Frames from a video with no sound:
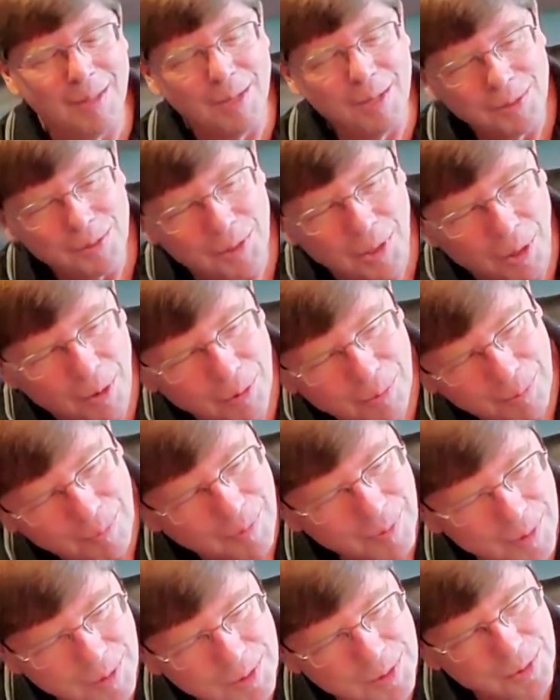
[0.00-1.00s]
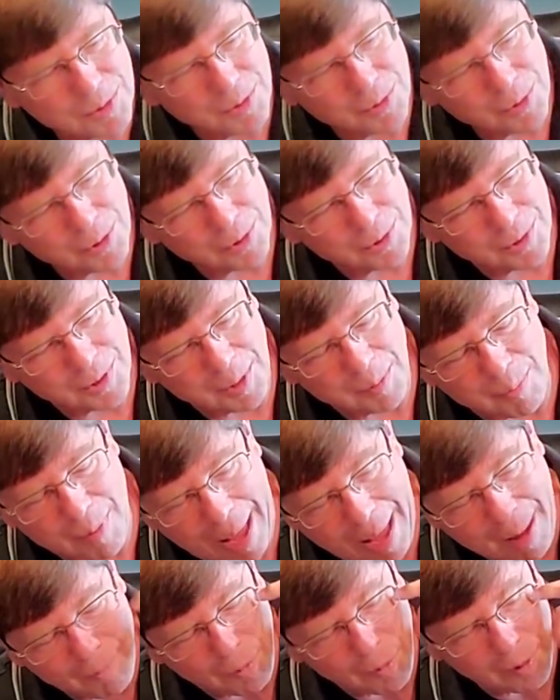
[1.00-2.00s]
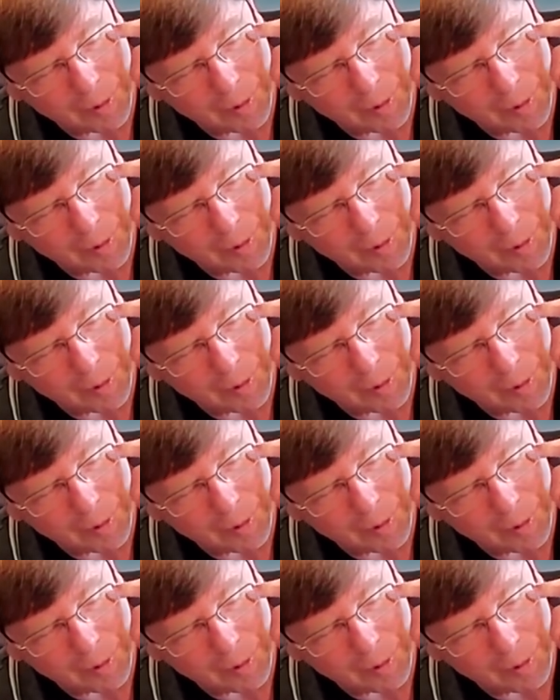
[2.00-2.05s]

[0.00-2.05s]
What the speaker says: So this is your CPAP. We